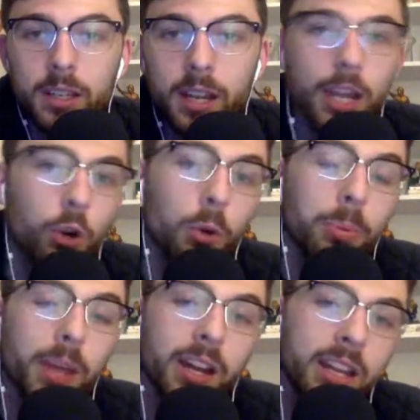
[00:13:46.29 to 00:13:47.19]
And I
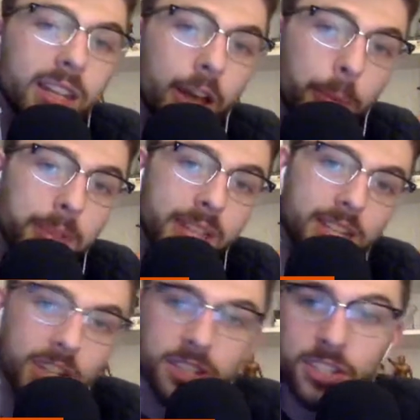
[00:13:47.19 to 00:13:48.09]
incorporate it in to help with
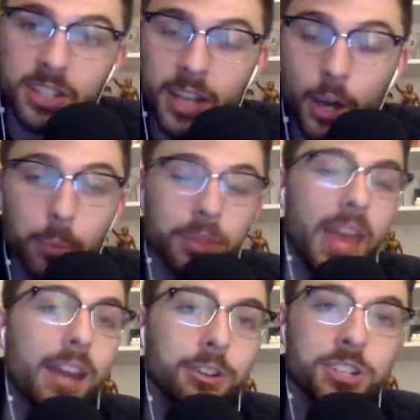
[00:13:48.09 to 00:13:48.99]
digestion, help with
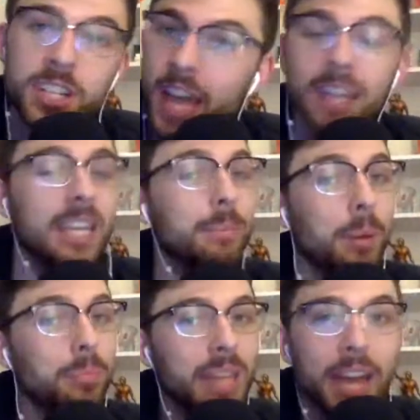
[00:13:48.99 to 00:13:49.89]
energy, got to keep
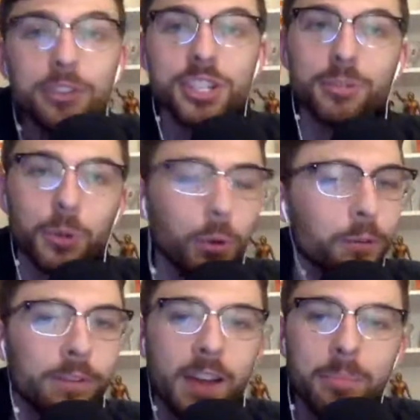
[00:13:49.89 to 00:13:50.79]
up the energy,
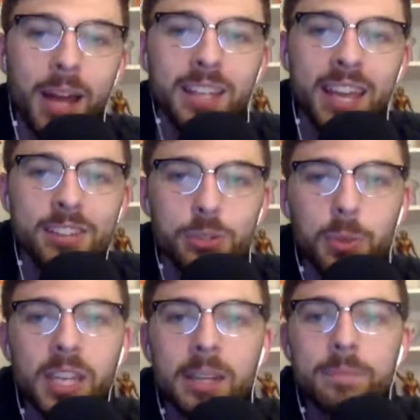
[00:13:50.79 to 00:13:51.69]
recording 5 podcasts a
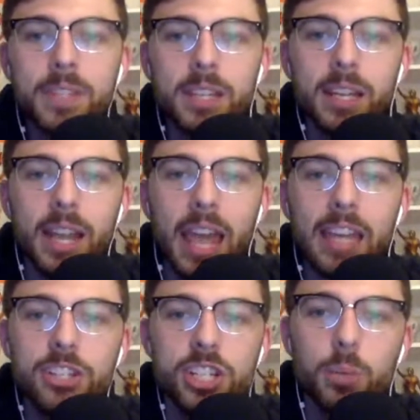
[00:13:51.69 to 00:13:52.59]
week, and
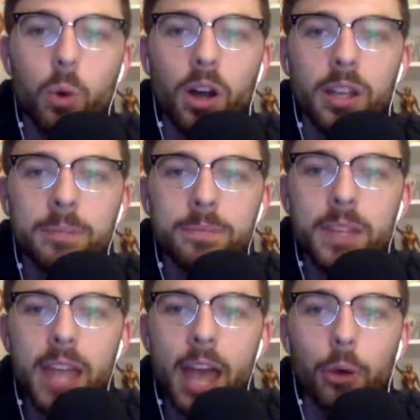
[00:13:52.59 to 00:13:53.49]
AG1
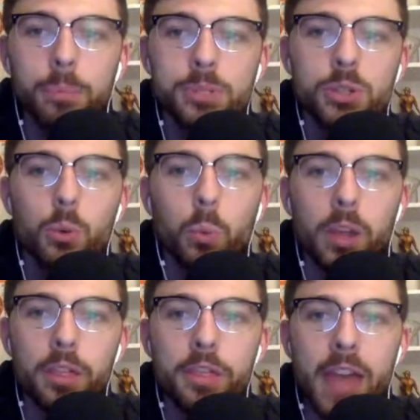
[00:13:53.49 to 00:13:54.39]
helps
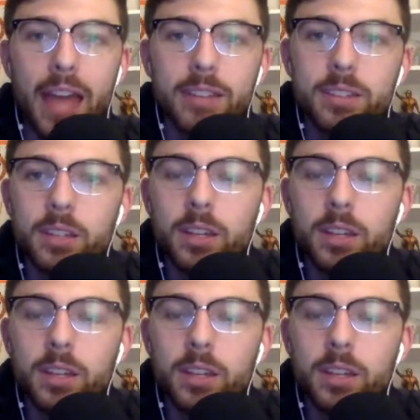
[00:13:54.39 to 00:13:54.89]
with that.